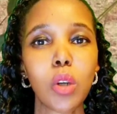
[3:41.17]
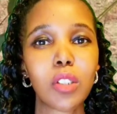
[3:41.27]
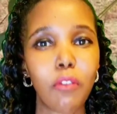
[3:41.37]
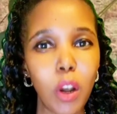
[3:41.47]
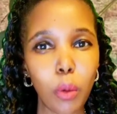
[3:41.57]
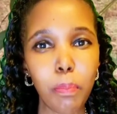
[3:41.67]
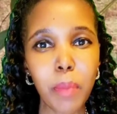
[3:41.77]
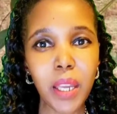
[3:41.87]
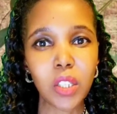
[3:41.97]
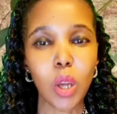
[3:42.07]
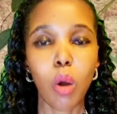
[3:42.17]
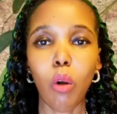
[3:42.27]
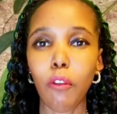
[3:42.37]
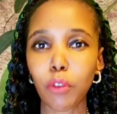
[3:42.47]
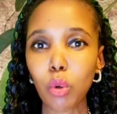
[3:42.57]
development
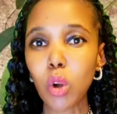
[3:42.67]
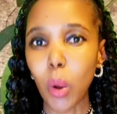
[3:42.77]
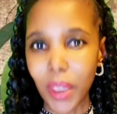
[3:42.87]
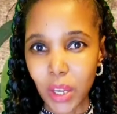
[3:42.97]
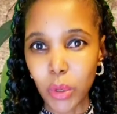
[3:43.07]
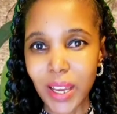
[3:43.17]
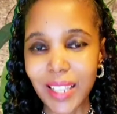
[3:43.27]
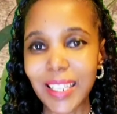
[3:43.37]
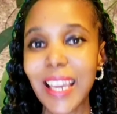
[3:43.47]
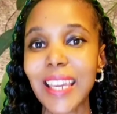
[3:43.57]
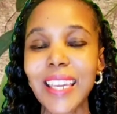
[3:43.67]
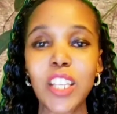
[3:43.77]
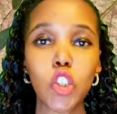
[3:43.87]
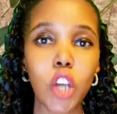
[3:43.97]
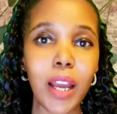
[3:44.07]
of rural areas
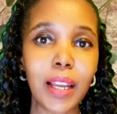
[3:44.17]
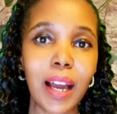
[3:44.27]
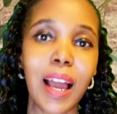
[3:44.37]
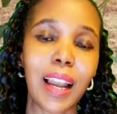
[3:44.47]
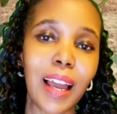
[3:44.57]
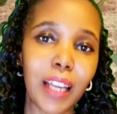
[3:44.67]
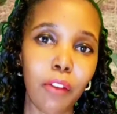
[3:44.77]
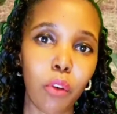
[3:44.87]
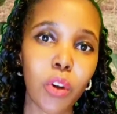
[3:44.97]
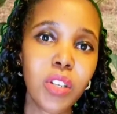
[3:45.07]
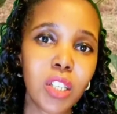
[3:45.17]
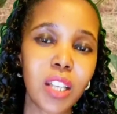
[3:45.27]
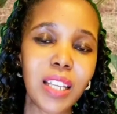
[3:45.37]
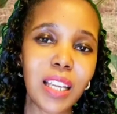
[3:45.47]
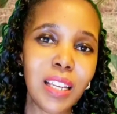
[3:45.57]
in China. Like I've already
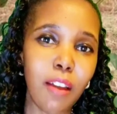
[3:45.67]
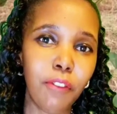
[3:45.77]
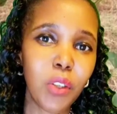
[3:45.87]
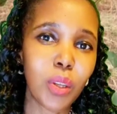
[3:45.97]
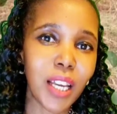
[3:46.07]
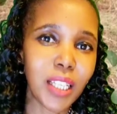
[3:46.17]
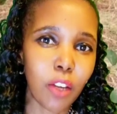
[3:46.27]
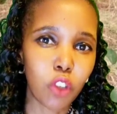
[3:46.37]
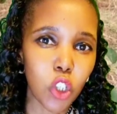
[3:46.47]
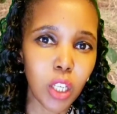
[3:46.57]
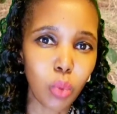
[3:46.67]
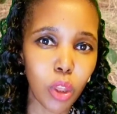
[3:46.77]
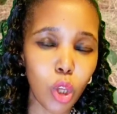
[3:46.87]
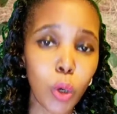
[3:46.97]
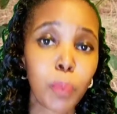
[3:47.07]
said in a video that I've shared
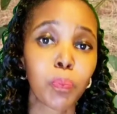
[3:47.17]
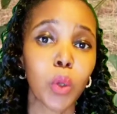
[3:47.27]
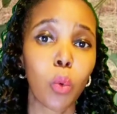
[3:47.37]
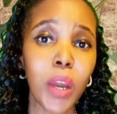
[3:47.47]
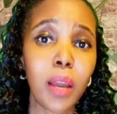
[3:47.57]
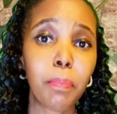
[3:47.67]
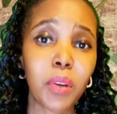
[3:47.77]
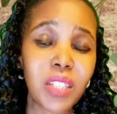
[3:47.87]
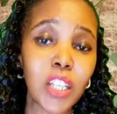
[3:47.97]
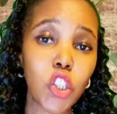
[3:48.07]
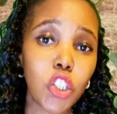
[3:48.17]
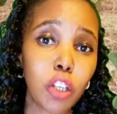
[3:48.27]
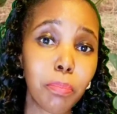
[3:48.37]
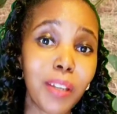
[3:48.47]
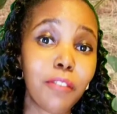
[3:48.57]
with you, where President Xi
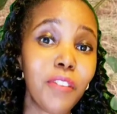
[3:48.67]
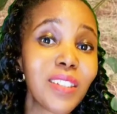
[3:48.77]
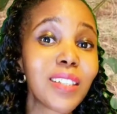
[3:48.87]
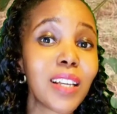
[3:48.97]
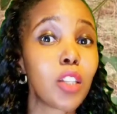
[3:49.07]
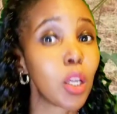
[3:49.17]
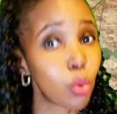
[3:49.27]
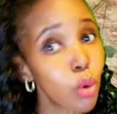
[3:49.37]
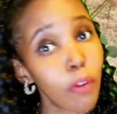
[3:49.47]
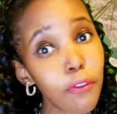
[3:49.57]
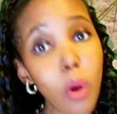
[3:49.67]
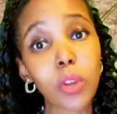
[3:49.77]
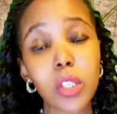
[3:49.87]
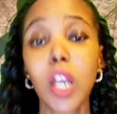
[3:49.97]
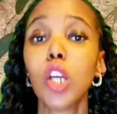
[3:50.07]
Jinping visited the rural
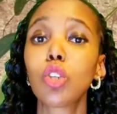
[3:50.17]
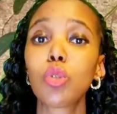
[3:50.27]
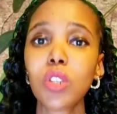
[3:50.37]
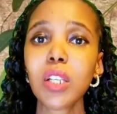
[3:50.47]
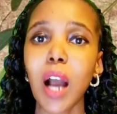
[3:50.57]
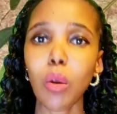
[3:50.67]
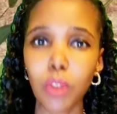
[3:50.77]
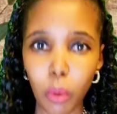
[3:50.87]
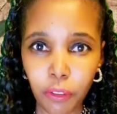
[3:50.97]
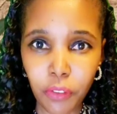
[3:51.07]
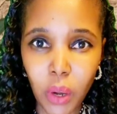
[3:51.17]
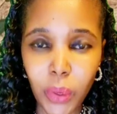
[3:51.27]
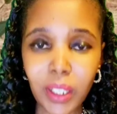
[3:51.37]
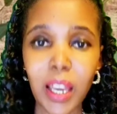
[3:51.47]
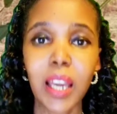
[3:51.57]
folks to see how they were
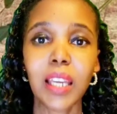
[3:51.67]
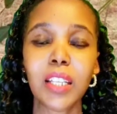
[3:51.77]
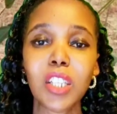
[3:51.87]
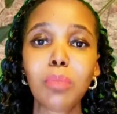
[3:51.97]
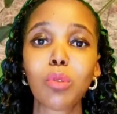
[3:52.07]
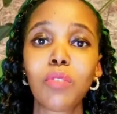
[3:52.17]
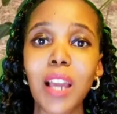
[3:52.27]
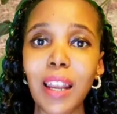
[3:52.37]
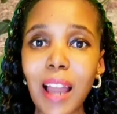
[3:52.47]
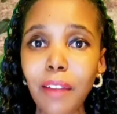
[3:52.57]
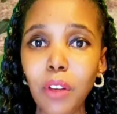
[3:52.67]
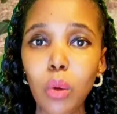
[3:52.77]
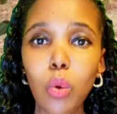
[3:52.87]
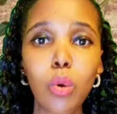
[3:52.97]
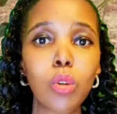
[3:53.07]
faring in terms of their
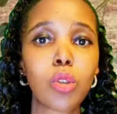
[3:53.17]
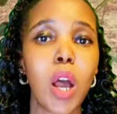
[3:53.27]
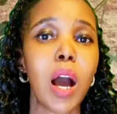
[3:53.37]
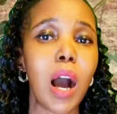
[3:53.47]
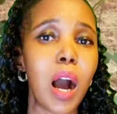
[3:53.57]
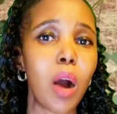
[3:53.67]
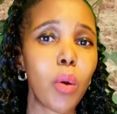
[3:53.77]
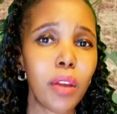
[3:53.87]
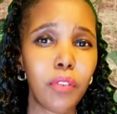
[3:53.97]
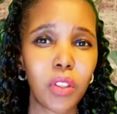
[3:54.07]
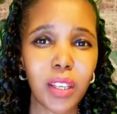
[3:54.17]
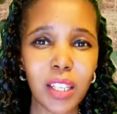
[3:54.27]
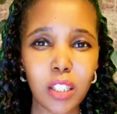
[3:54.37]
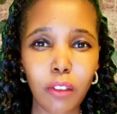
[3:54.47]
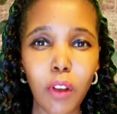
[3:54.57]
livelihoods, how everything
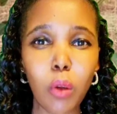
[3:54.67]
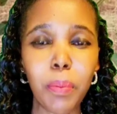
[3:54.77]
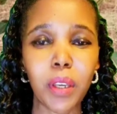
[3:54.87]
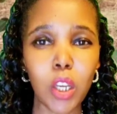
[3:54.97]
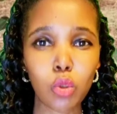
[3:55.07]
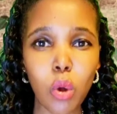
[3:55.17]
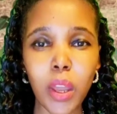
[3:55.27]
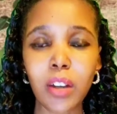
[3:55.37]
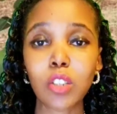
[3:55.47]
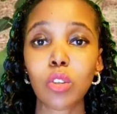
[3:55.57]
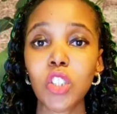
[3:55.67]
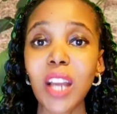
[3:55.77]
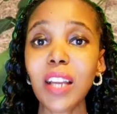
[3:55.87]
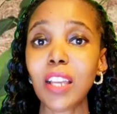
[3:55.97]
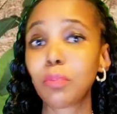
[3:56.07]
is developing in rural areas, because
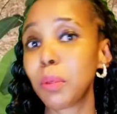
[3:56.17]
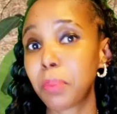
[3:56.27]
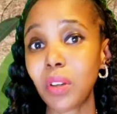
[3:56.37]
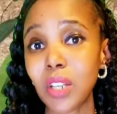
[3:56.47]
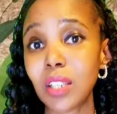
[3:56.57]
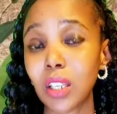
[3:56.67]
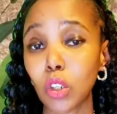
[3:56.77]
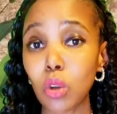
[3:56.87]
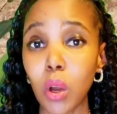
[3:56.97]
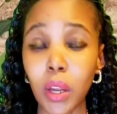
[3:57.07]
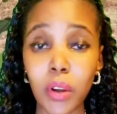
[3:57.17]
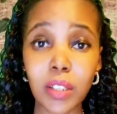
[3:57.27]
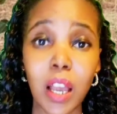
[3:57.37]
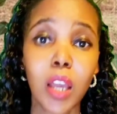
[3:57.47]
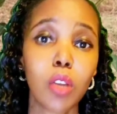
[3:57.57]
China has been prioritizing rural
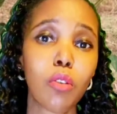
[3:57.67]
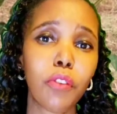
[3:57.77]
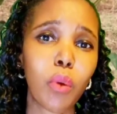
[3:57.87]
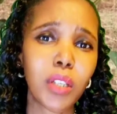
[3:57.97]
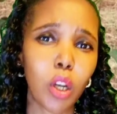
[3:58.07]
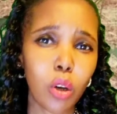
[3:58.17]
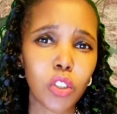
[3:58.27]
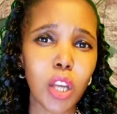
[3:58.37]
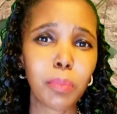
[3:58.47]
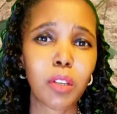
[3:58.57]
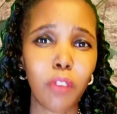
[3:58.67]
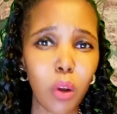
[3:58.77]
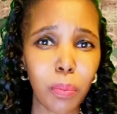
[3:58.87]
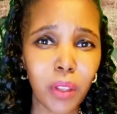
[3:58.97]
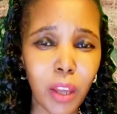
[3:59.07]
areas, for quite a long time,
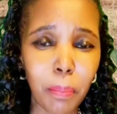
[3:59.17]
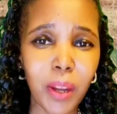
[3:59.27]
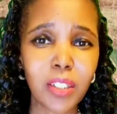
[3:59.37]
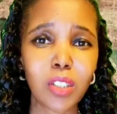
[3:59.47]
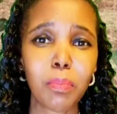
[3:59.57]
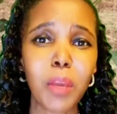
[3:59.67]
developing their places,